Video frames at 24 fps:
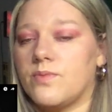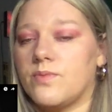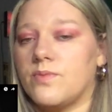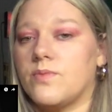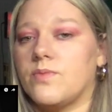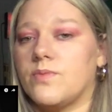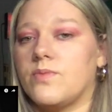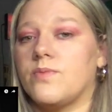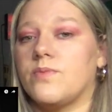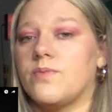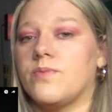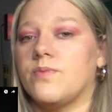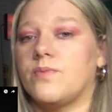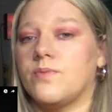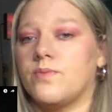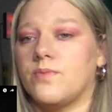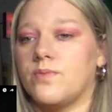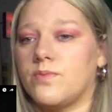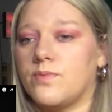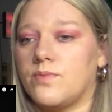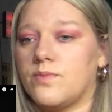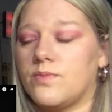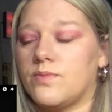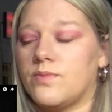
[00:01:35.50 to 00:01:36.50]

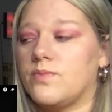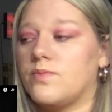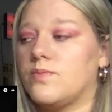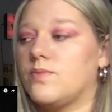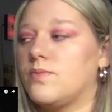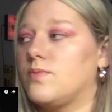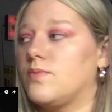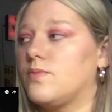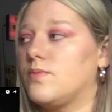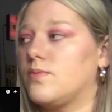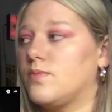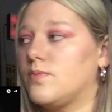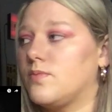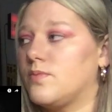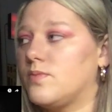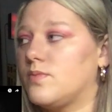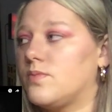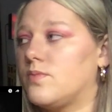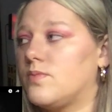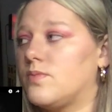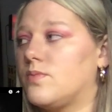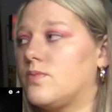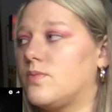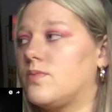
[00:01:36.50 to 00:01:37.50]

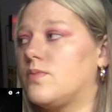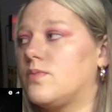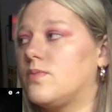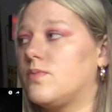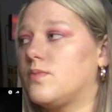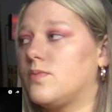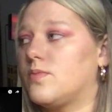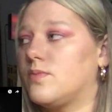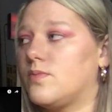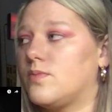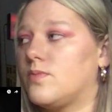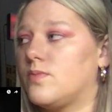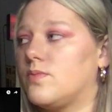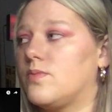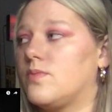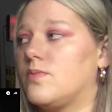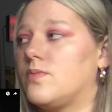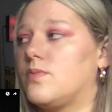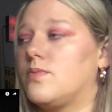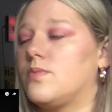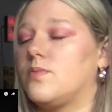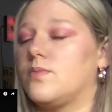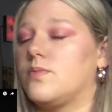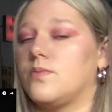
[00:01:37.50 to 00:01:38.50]

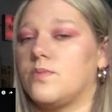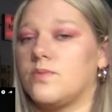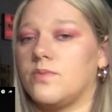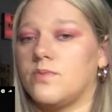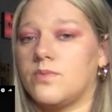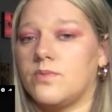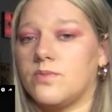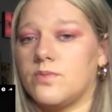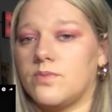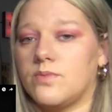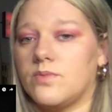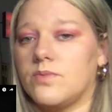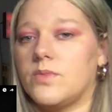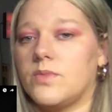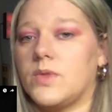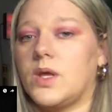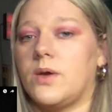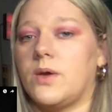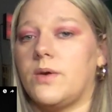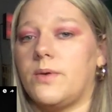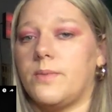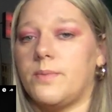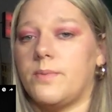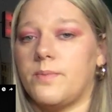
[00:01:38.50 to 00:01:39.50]

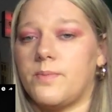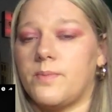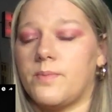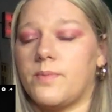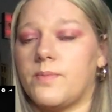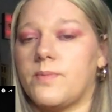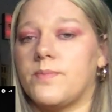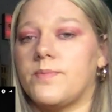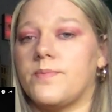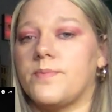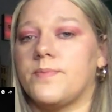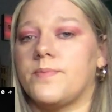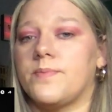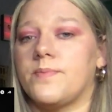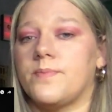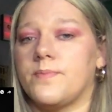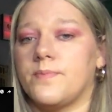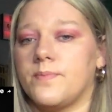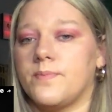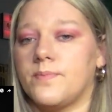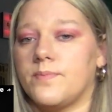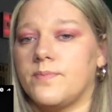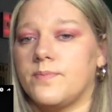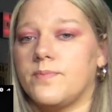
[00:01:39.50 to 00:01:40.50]

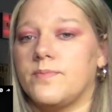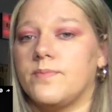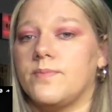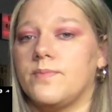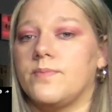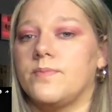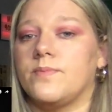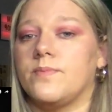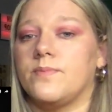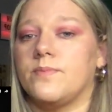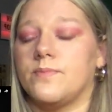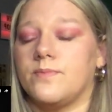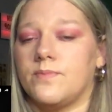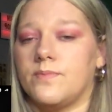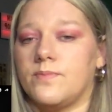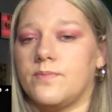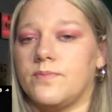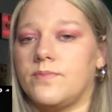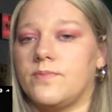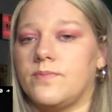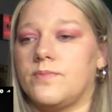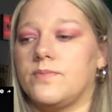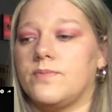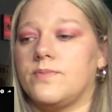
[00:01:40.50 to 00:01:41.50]

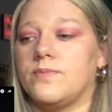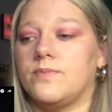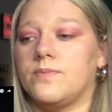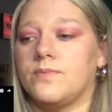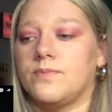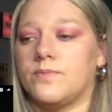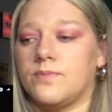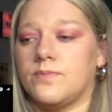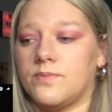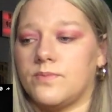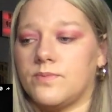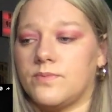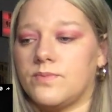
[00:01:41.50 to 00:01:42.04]
(silent)